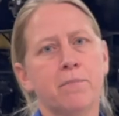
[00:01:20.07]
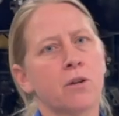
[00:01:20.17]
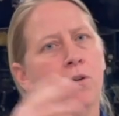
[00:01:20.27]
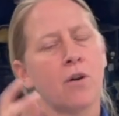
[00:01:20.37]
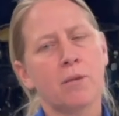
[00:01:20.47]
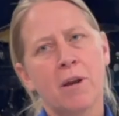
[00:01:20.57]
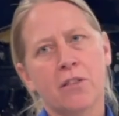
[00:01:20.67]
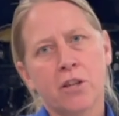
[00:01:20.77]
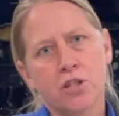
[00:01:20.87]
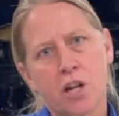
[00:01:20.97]
then we want to make
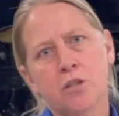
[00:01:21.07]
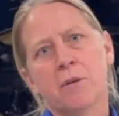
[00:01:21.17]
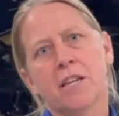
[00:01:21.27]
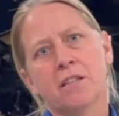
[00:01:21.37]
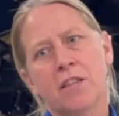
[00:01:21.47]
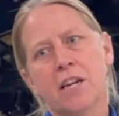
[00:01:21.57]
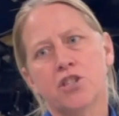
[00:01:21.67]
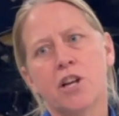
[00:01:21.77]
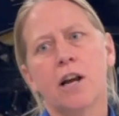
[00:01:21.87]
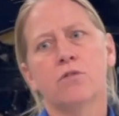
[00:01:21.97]
the adjustment, get that
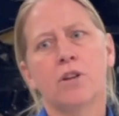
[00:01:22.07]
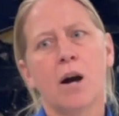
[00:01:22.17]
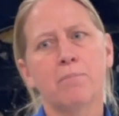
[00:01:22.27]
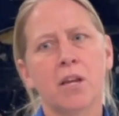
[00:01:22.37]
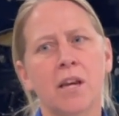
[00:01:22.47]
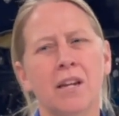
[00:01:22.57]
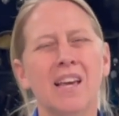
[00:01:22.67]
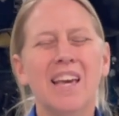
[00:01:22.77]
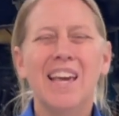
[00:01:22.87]
shallowed up again,